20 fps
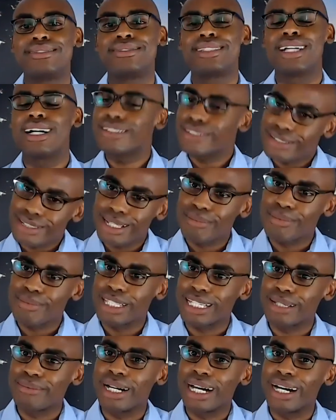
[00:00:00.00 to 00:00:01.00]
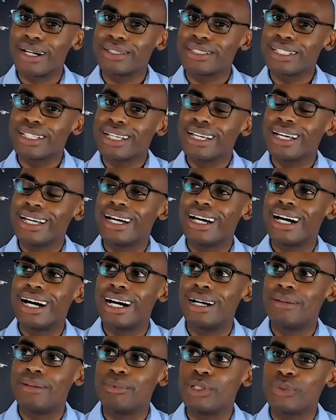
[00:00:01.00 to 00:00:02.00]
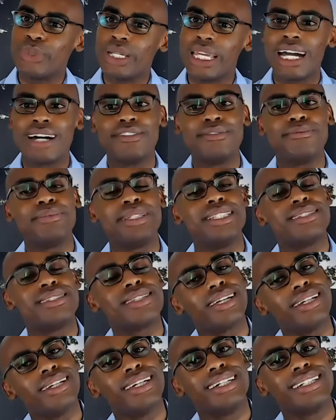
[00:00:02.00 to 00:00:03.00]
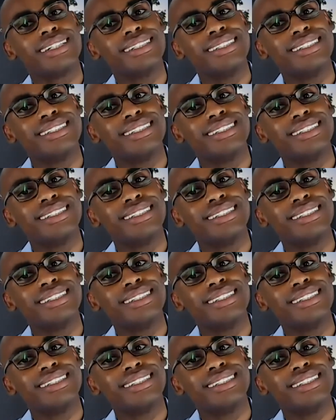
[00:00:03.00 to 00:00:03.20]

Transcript: tells us something about who we haven't been studying.